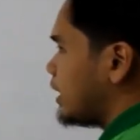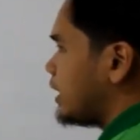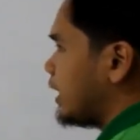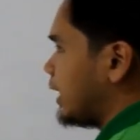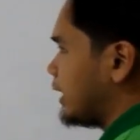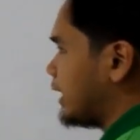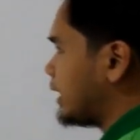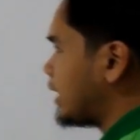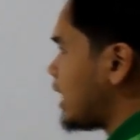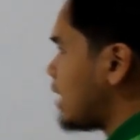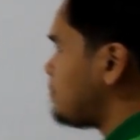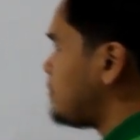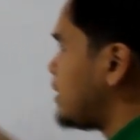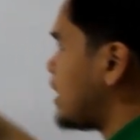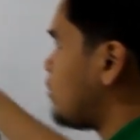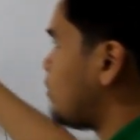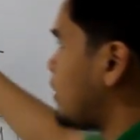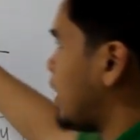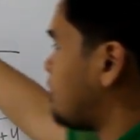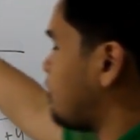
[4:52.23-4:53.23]
And then copy
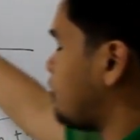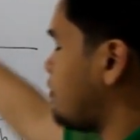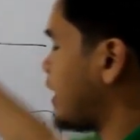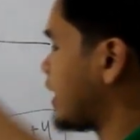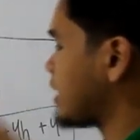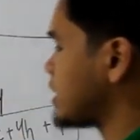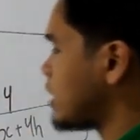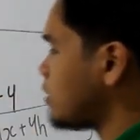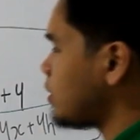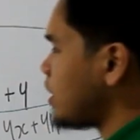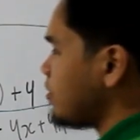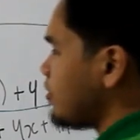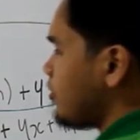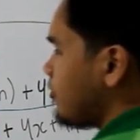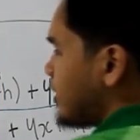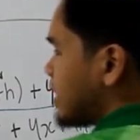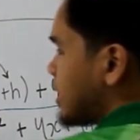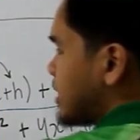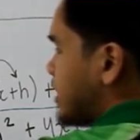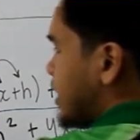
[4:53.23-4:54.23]
our f of x. Our f of
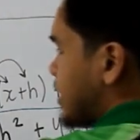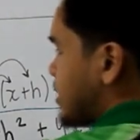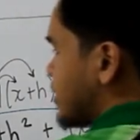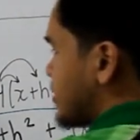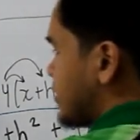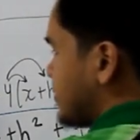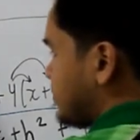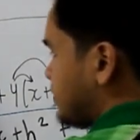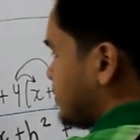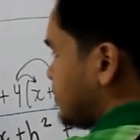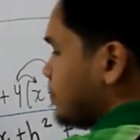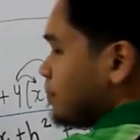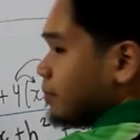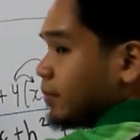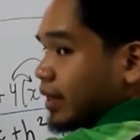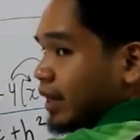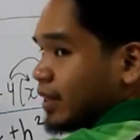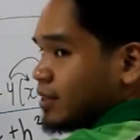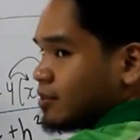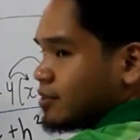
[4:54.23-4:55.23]
x is this.
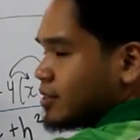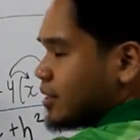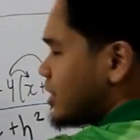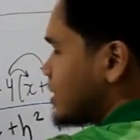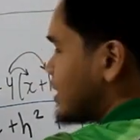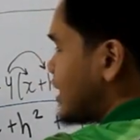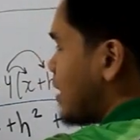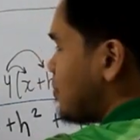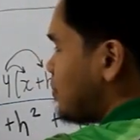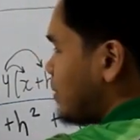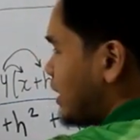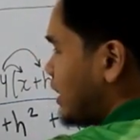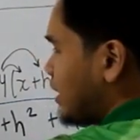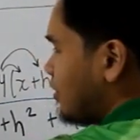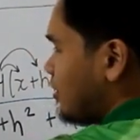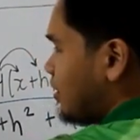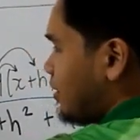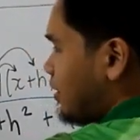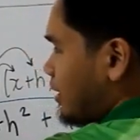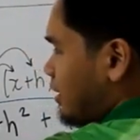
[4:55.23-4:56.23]
So just copy
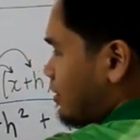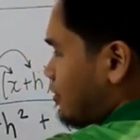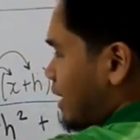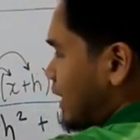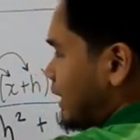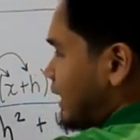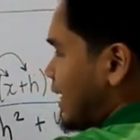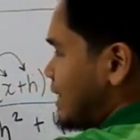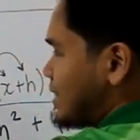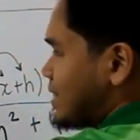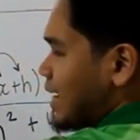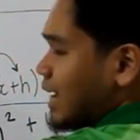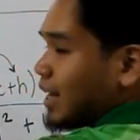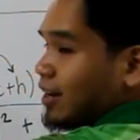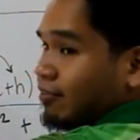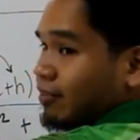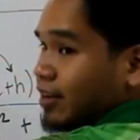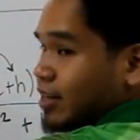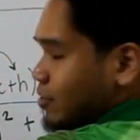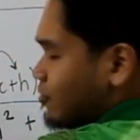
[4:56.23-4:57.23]
the right hand side
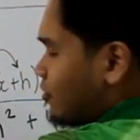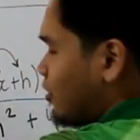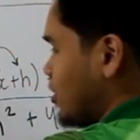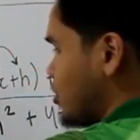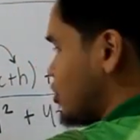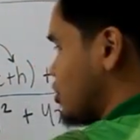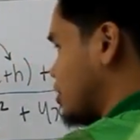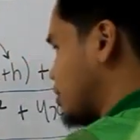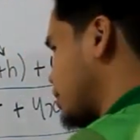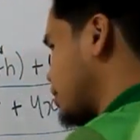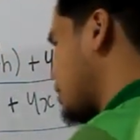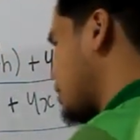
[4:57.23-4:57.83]
of this function.